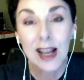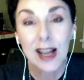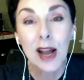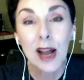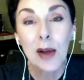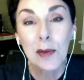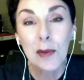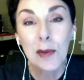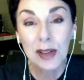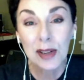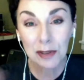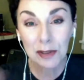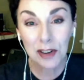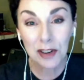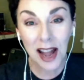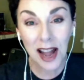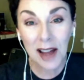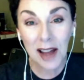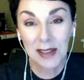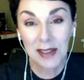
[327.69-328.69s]
When we're
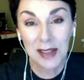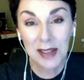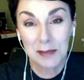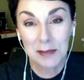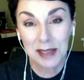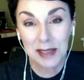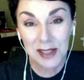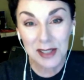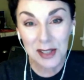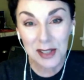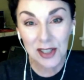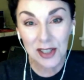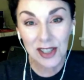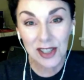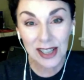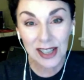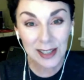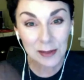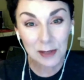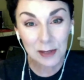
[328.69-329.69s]
having a mixer
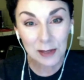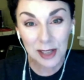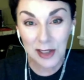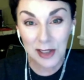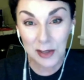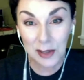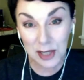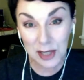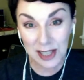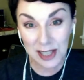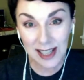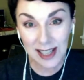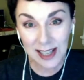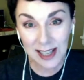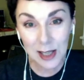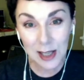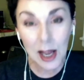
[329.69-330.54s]
in one of those cities,